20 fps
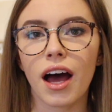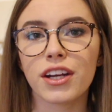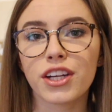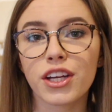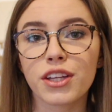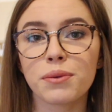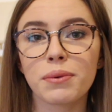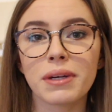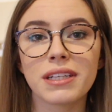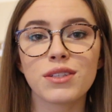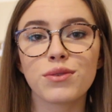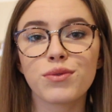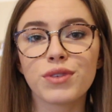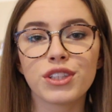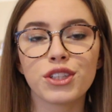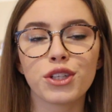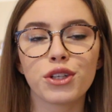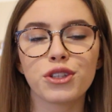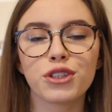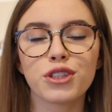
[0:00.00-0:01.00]
Another way to
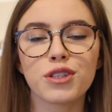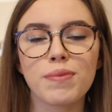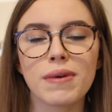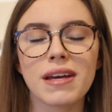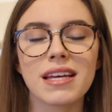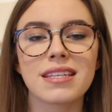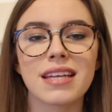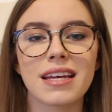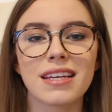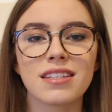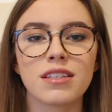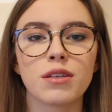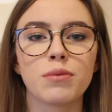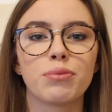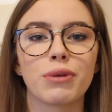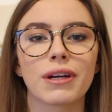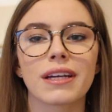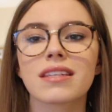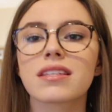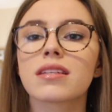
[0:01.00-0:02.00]
renew your space is to
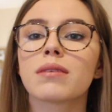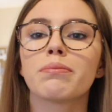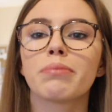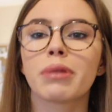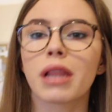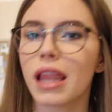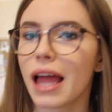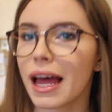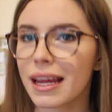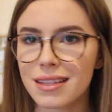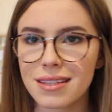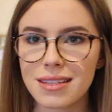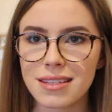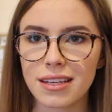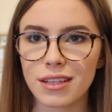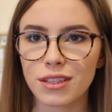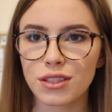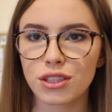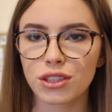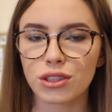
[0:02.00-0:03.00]
bring some plants
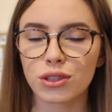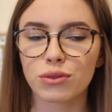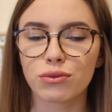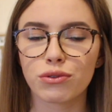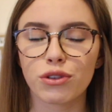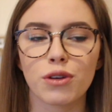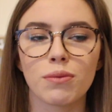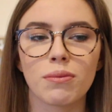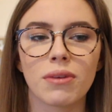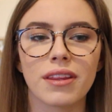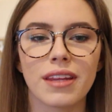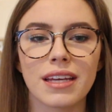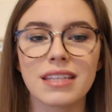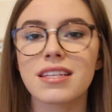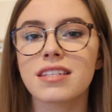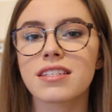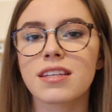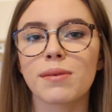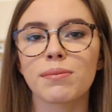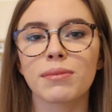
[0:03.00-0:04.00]
into your room.
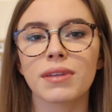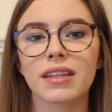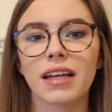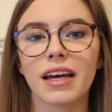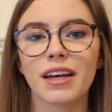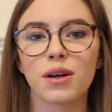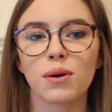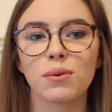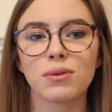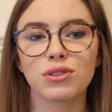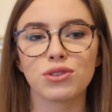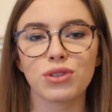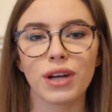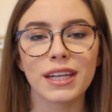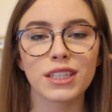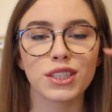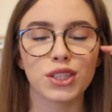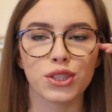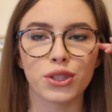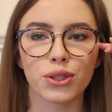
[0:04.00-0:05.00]
This is something that I always
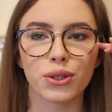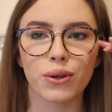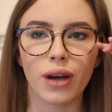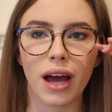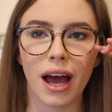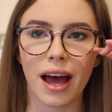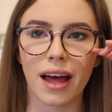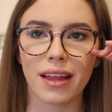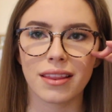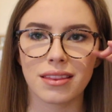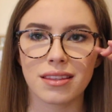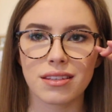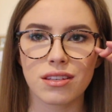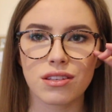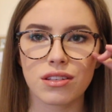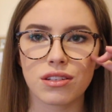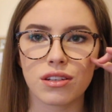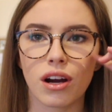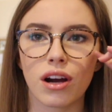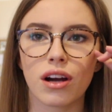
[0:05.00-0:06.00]
try to do at the
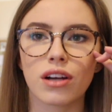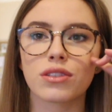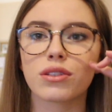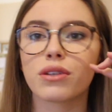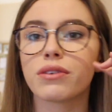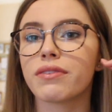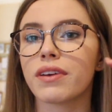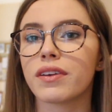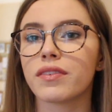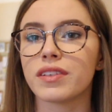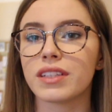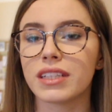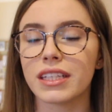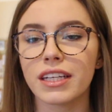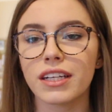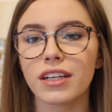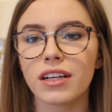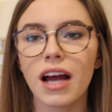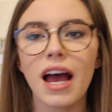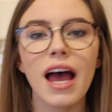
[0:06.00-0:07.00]
start of every
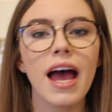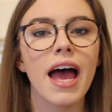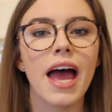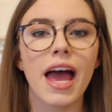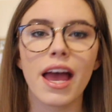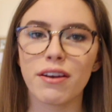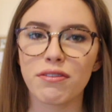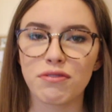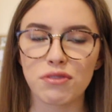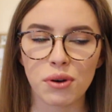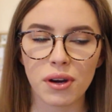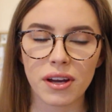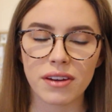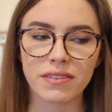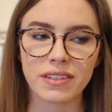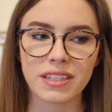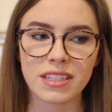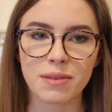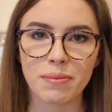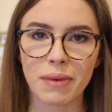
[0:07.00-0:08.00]
year, if not
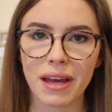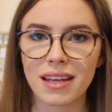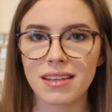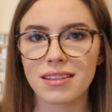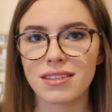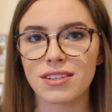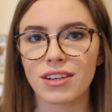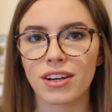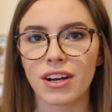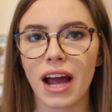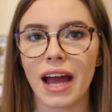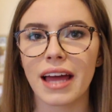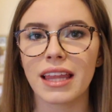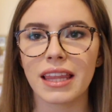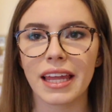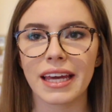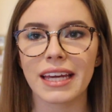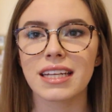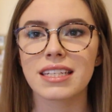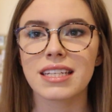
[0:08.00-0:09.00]
every semester. I
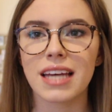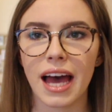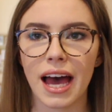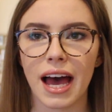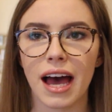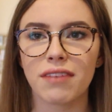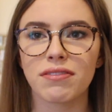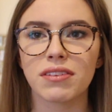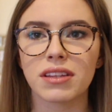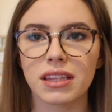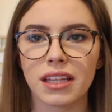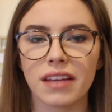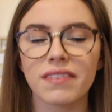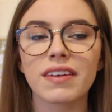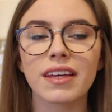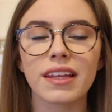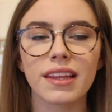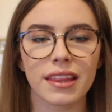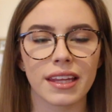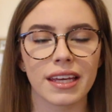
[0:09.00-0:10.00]
like to have
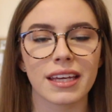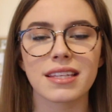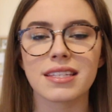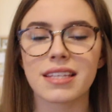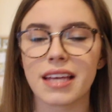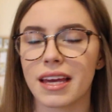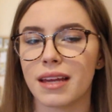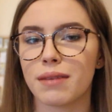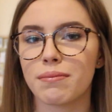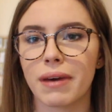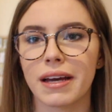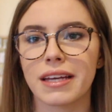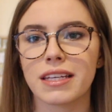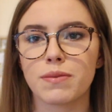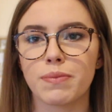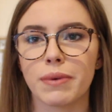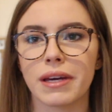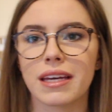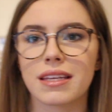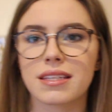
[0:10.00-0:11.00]
living things in my
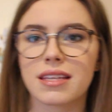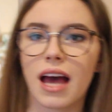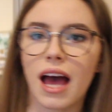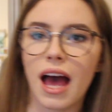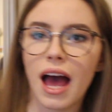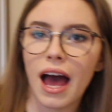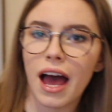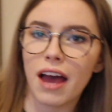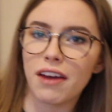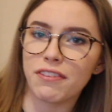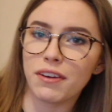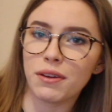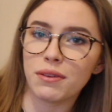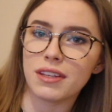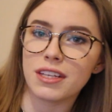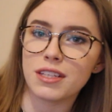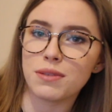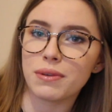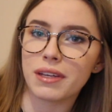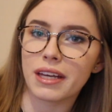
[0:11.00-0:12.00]
space. I
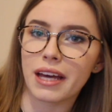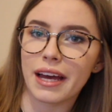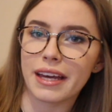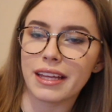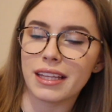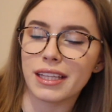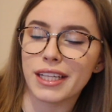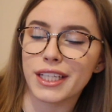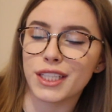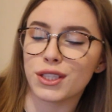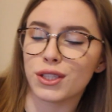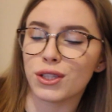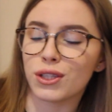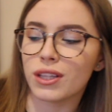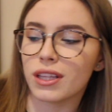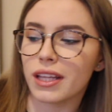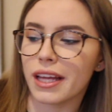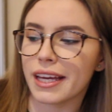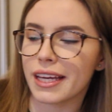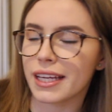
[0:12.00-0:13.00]
found this wee guy at
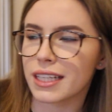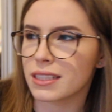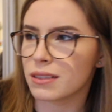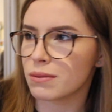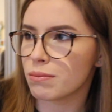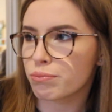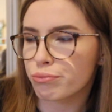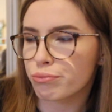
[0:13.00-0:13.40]
Lidl like